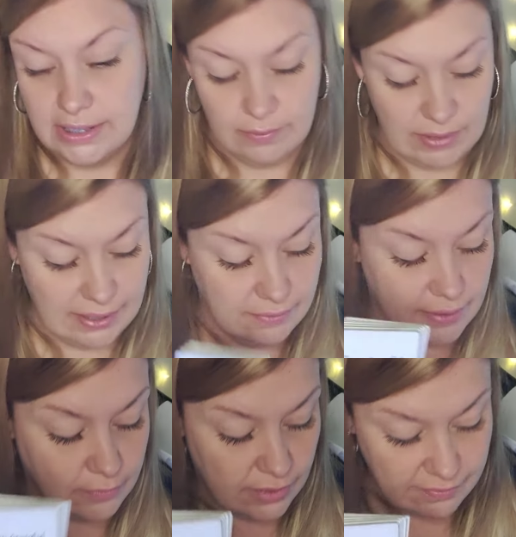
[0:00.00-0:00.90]
Wow, and
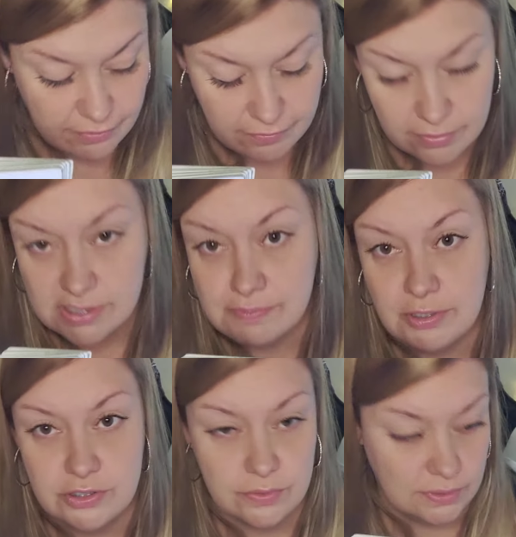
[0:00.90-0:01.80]
I'm grateful for the
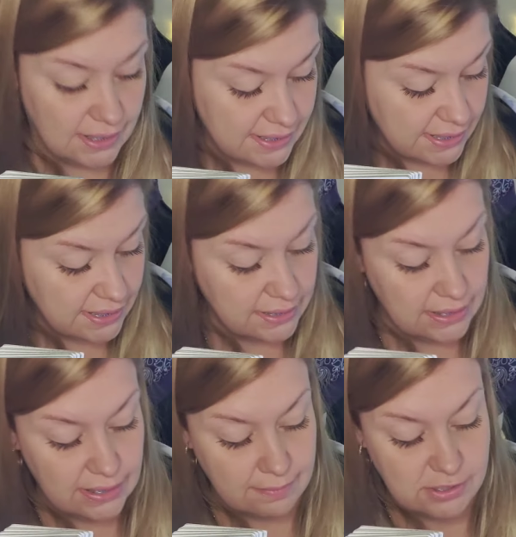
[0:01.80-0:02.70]
spiritual lesson
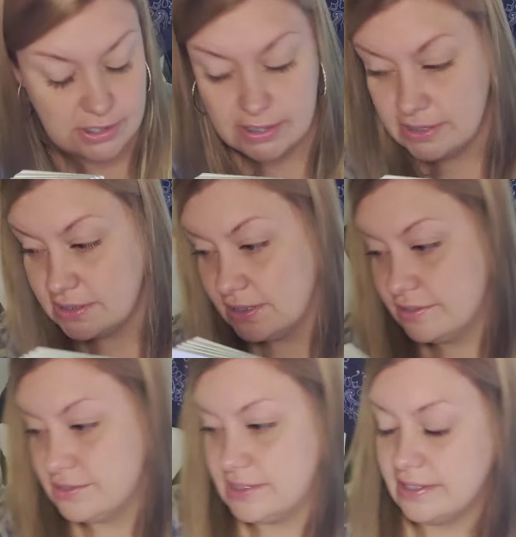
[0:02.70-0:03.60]
and I'm starting to
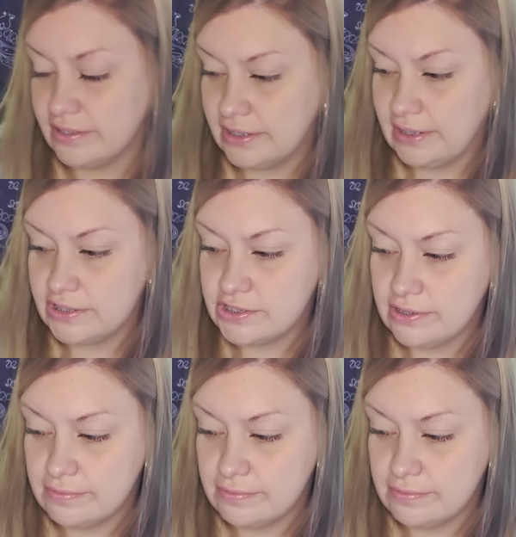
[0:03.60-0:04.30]
understand our connection.